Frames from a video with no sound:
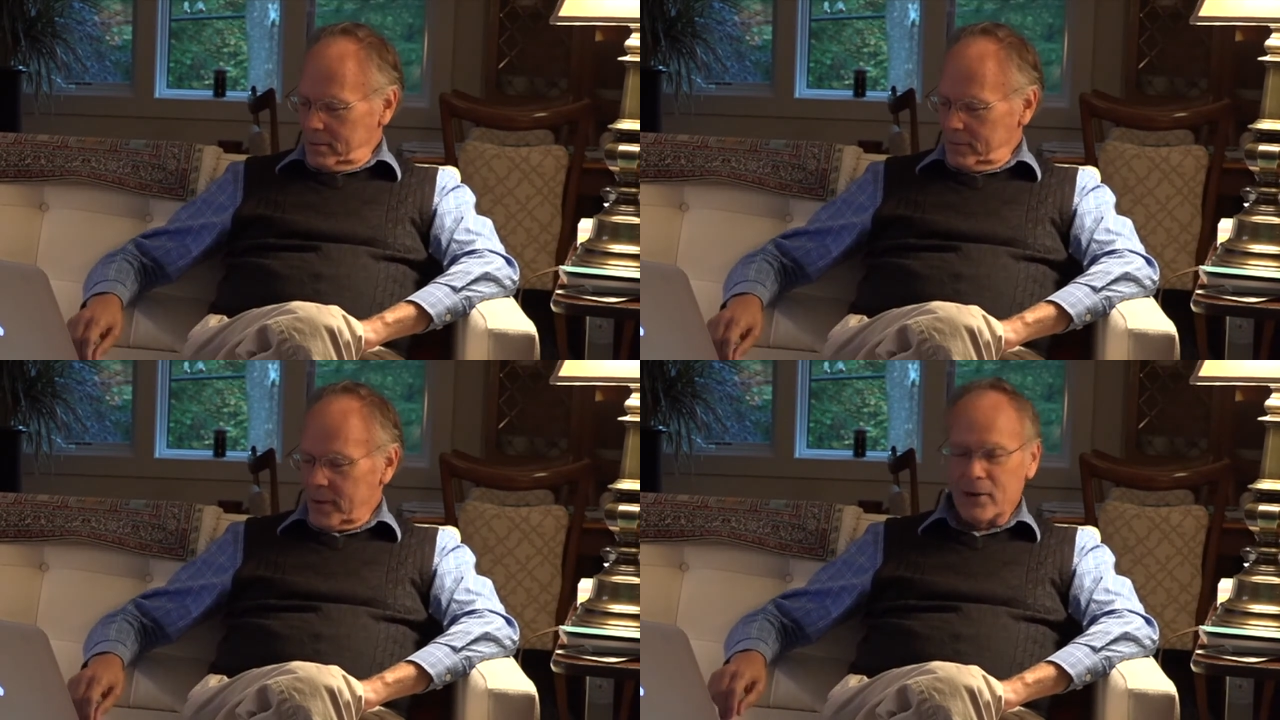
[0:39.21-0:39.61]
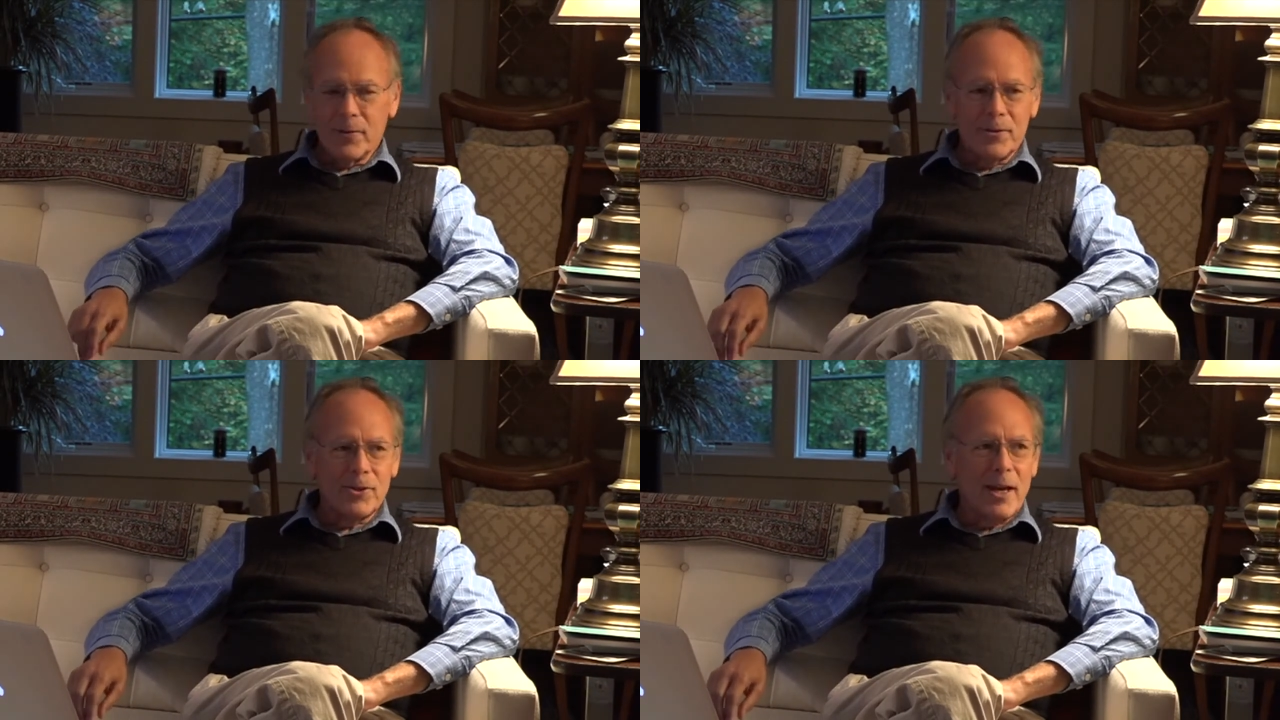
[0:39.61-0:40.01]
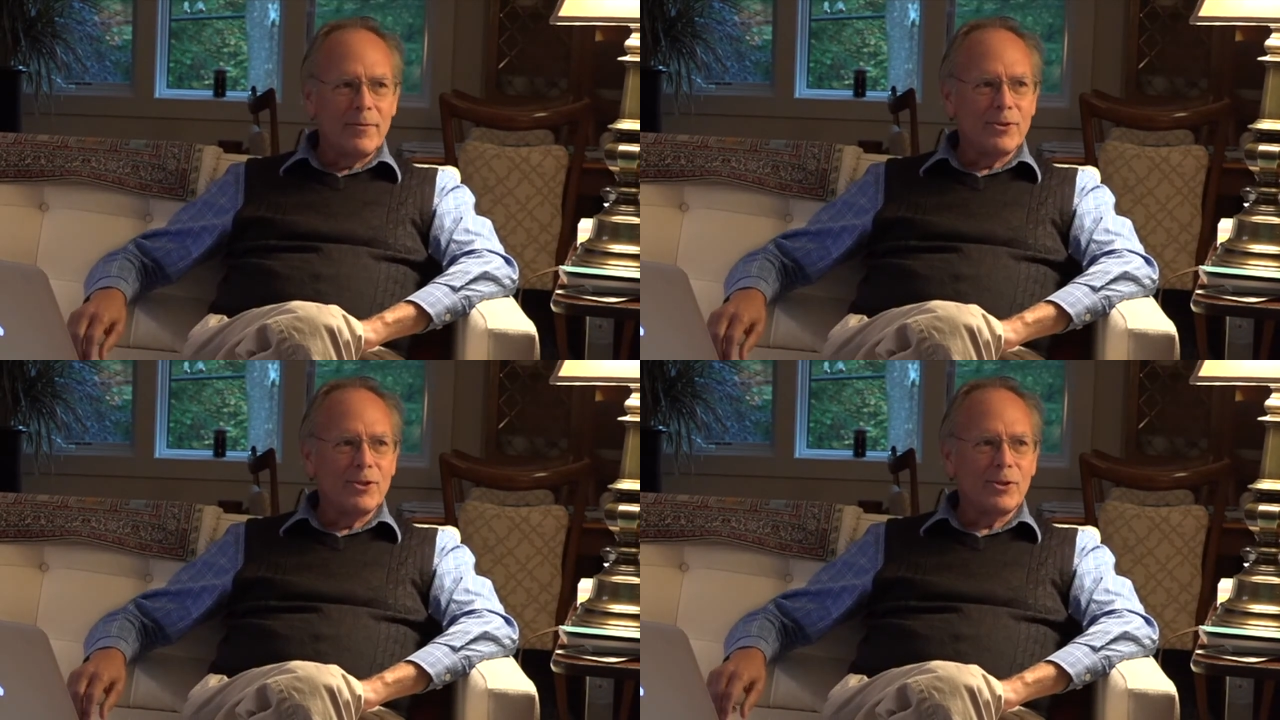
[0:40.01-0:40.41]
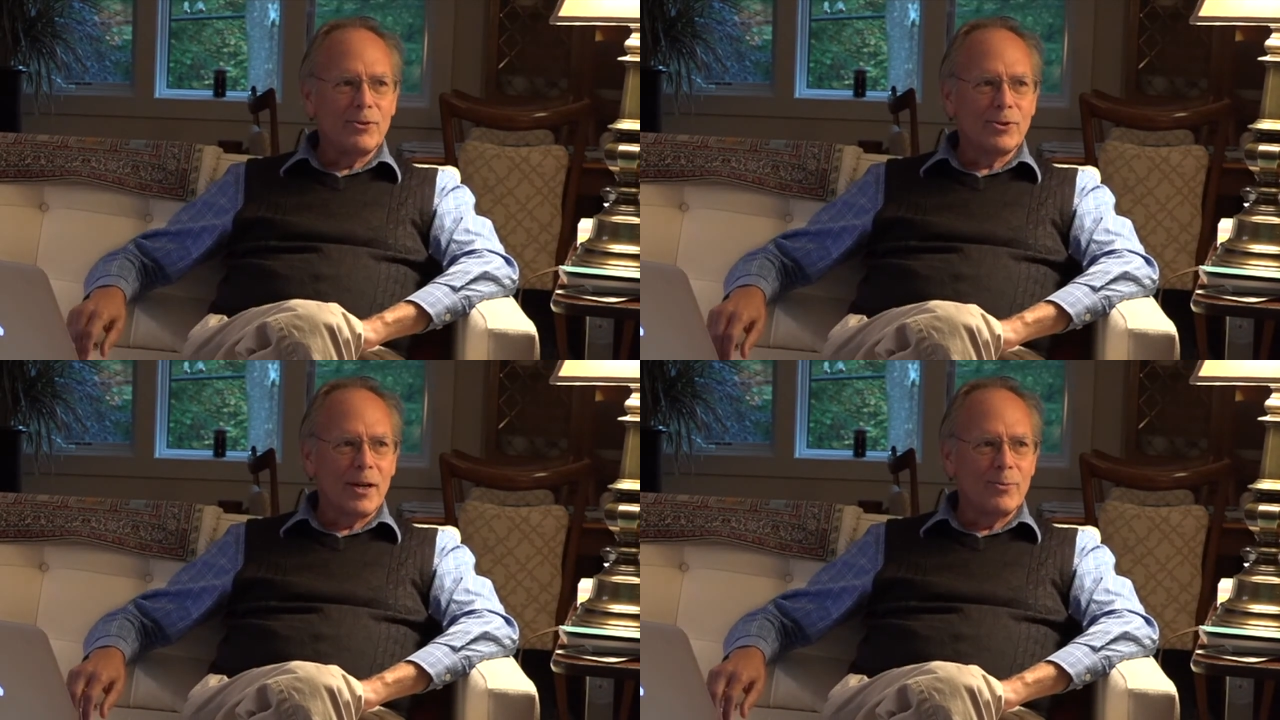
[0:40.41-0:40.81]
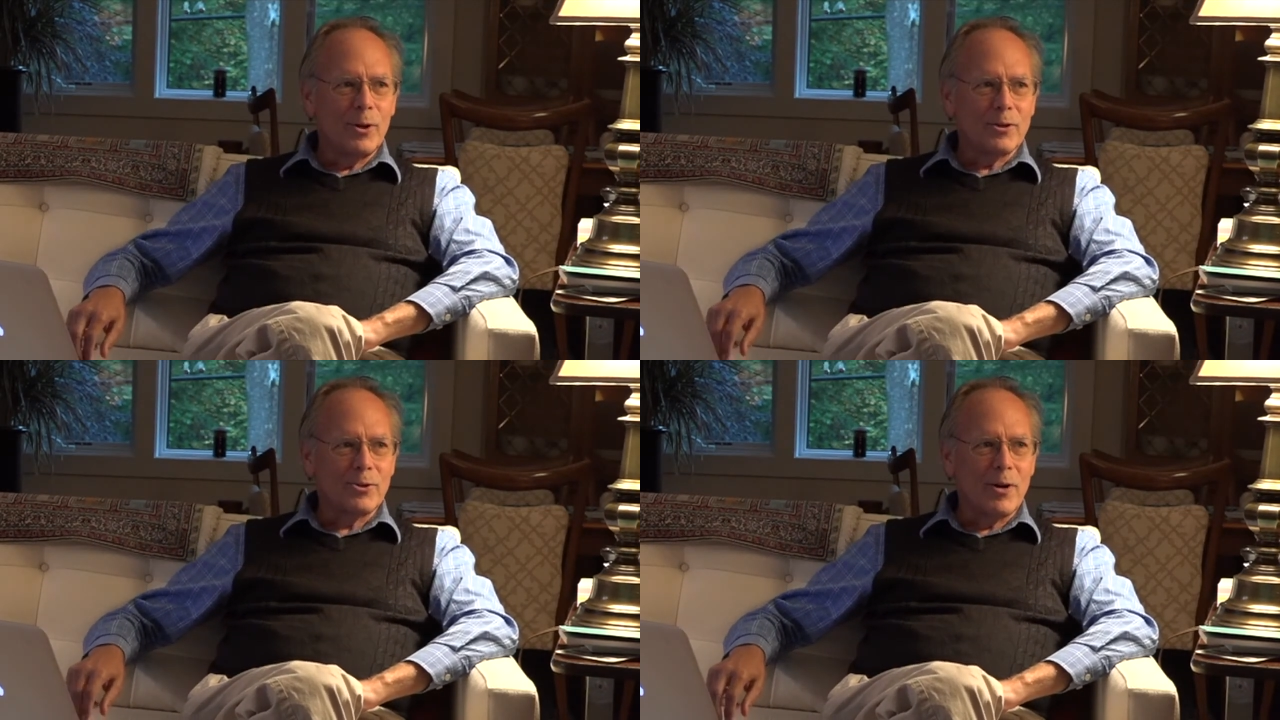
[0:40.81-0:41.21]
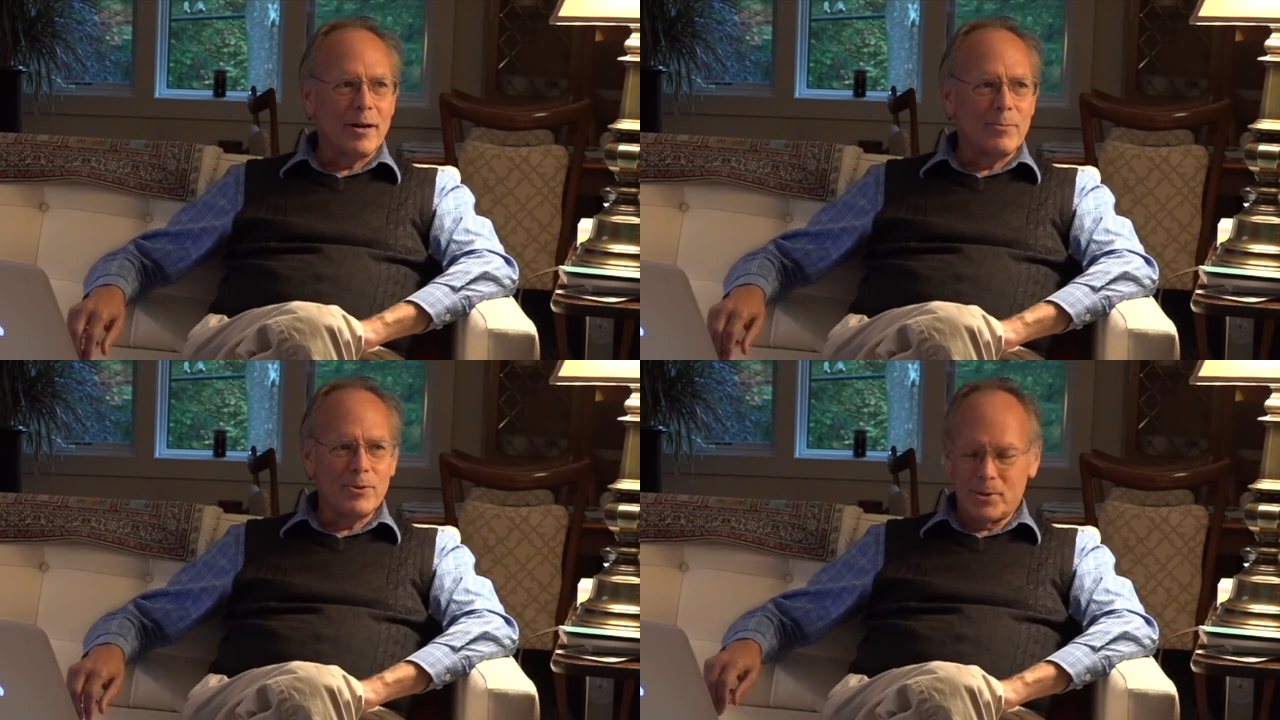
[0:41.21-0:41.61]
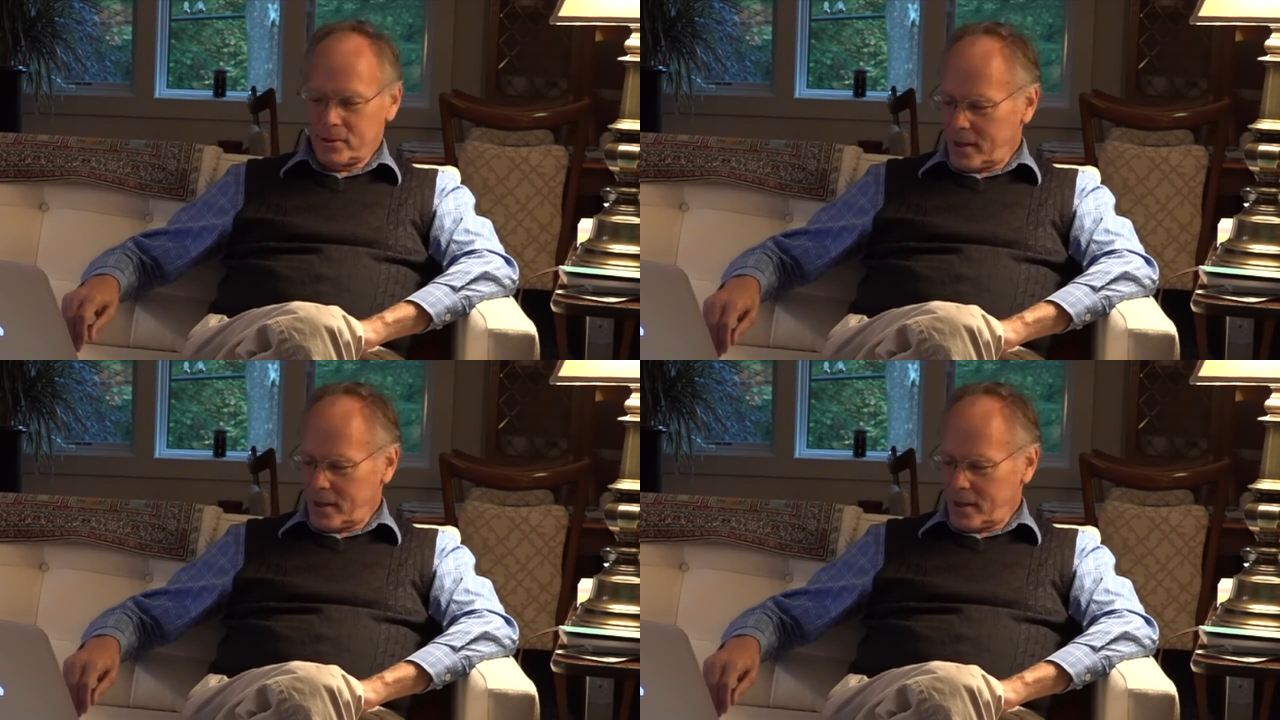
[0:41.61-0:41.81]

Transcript: founder of the San Francisco Sidewalk Astronomers